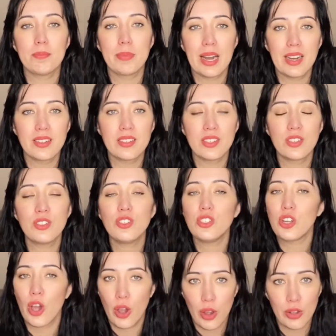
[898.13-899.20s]
but
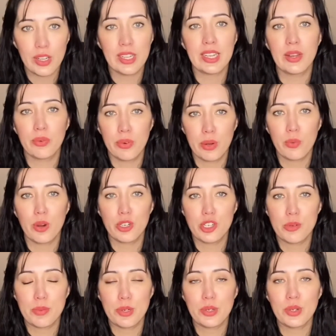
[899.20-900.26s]
totally
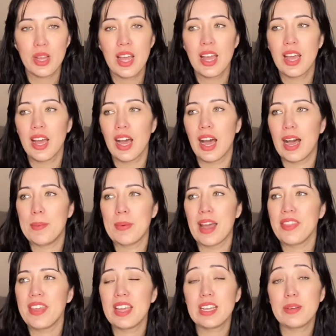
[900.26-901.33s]
rewatchable. I think